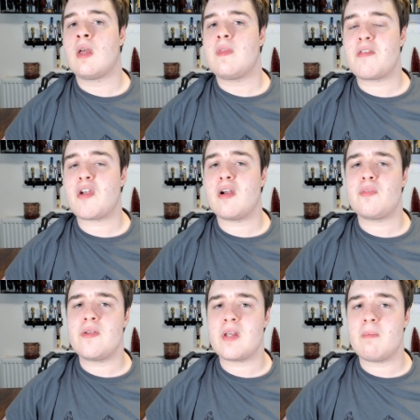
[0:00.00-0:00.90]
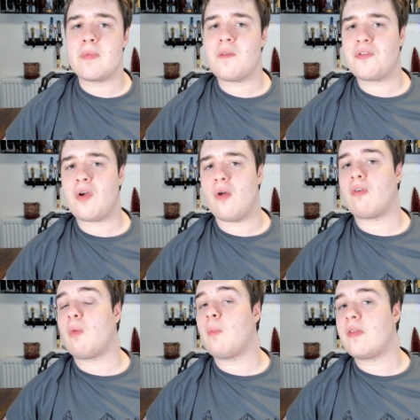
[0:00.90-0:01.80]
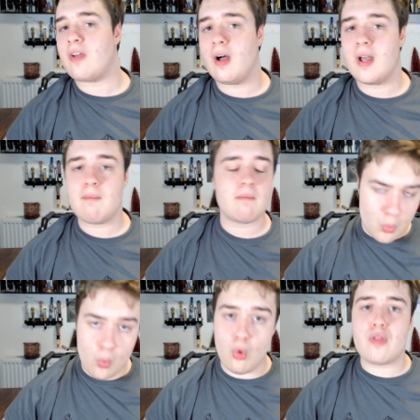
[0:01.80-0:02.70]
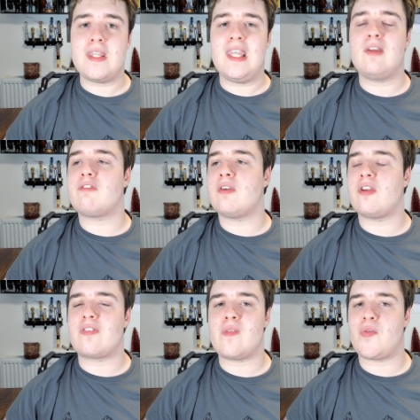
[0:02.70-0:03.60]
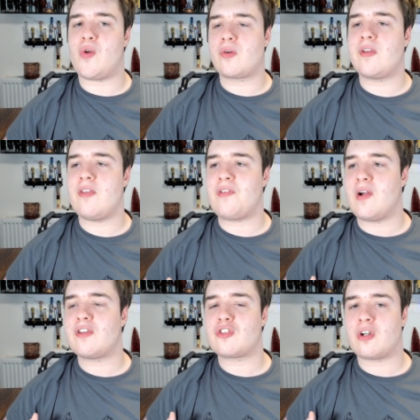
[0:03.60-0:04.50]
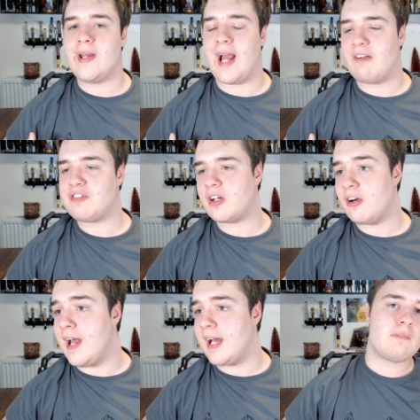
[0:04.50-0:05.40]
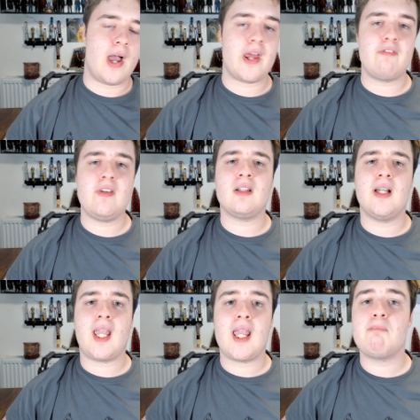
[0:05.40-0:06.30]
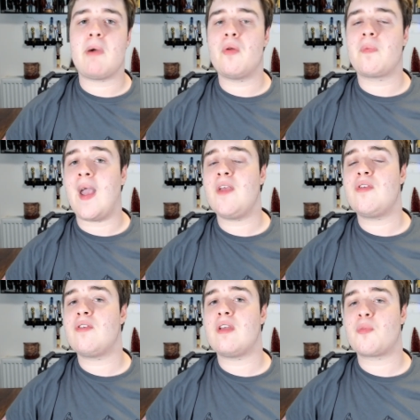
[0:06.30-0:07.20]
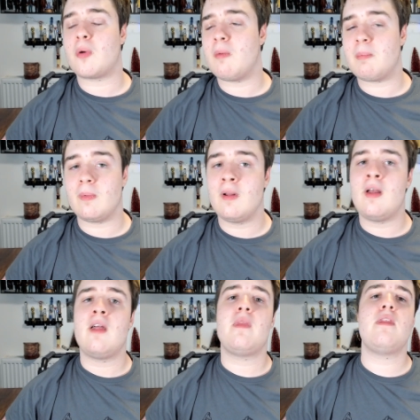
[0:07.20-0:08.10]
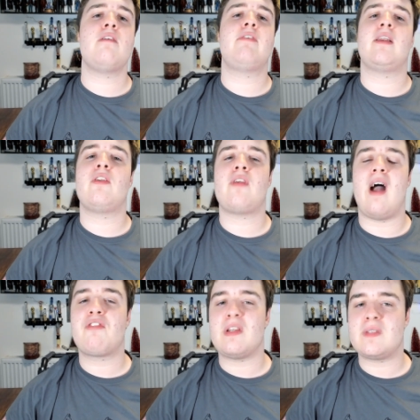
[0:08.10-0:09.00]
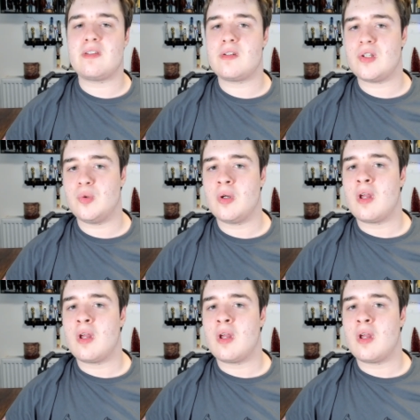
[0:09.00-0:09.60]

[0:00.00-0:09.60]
there's going to be something that's gone wrong with time or the universe that the Doctor is going to try and have to correct. And I feel like in both cases, it's probable that the villains have something to do